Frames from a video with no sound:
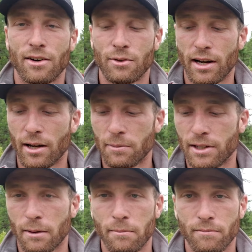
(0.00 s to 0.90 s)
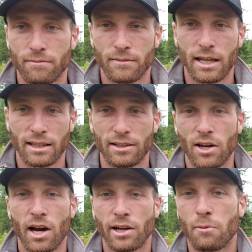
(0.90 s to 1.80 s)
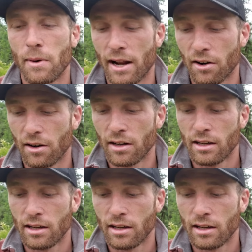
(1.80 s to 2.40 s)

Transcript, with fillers: I want to help you get get this audio better.